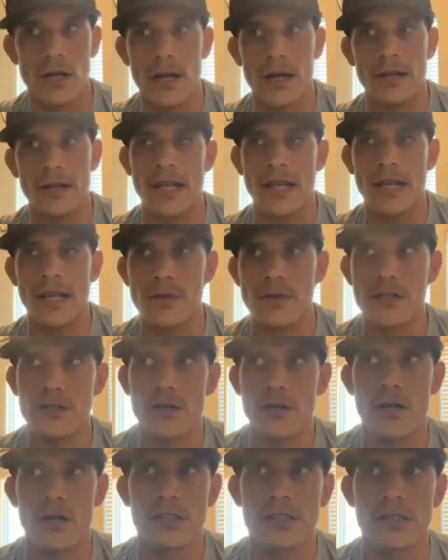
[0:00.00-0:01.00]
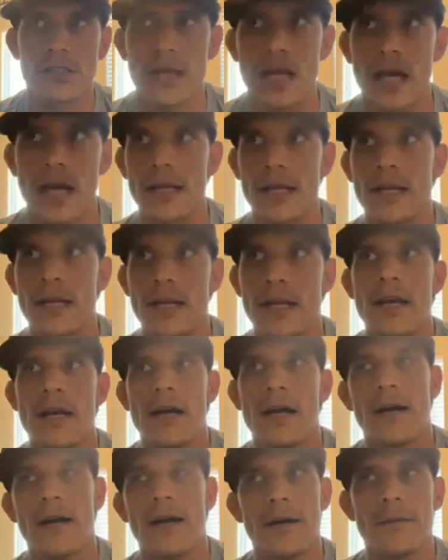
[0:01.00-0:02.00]
so I, I named it Charge the Line.
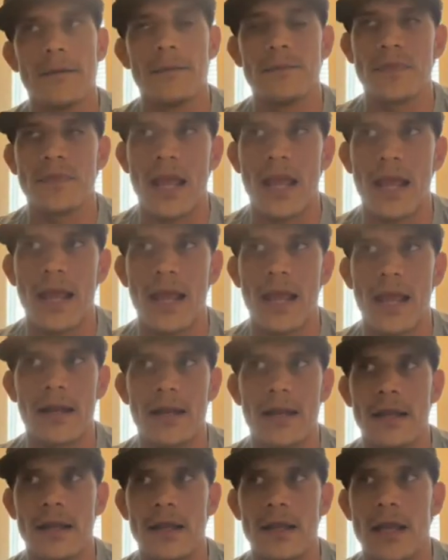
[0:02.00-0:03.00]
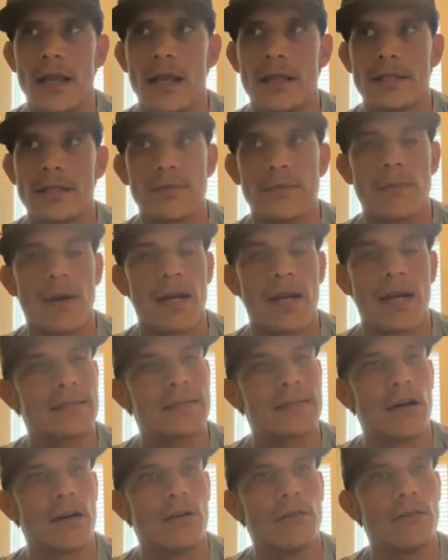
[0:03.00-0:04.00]
Um, and
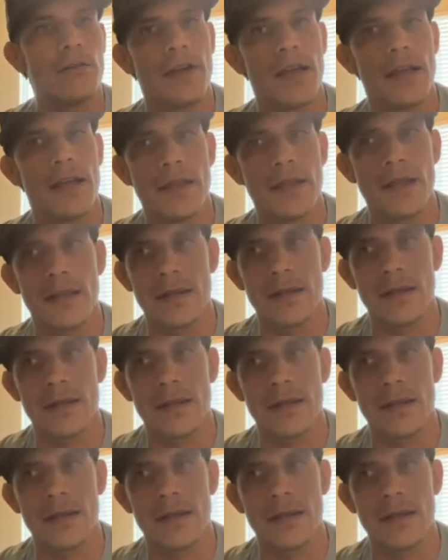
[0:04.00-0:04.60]
it's myself